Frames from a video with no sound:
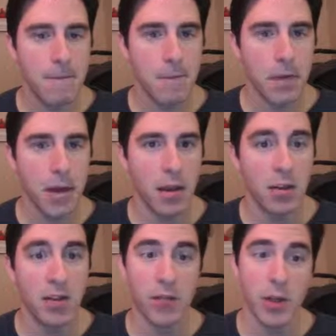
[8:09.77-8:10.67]
I
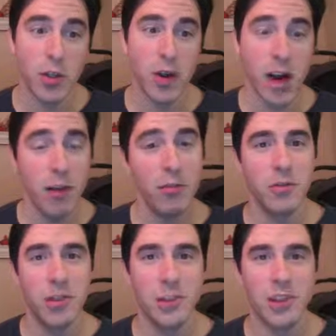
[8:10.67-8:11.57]
actually have to make sure I don't
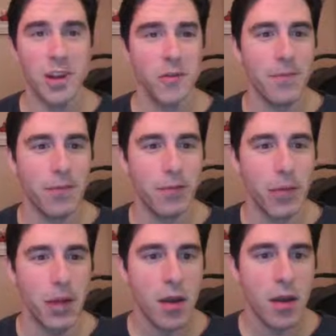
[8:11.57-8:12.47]
lose on time.
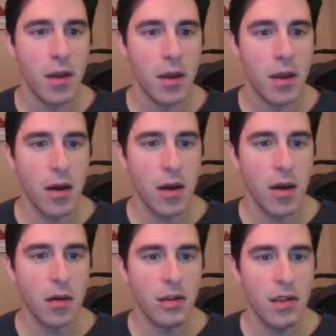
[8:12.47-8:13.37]

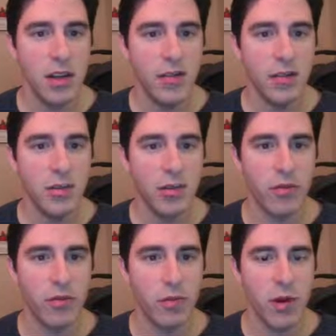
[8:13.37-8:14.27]
Does he have some sort
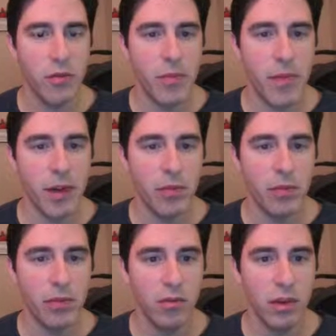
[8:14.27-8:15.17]
of weird
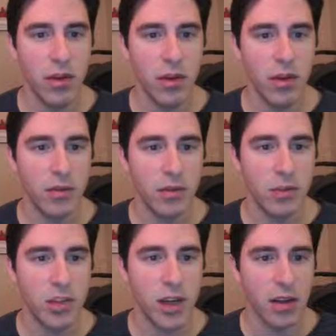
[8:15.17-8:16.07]
perpetual
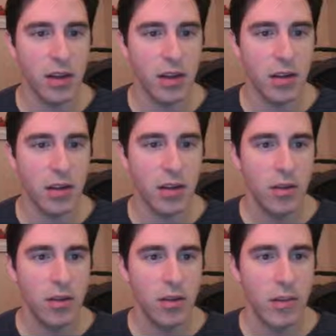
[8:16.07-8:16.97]
check
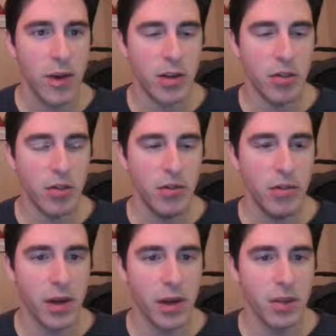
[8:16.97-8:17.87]
or perpetual
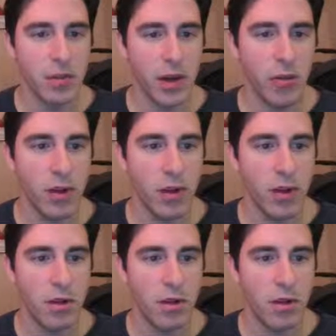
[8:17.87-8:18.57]
movement against my queen?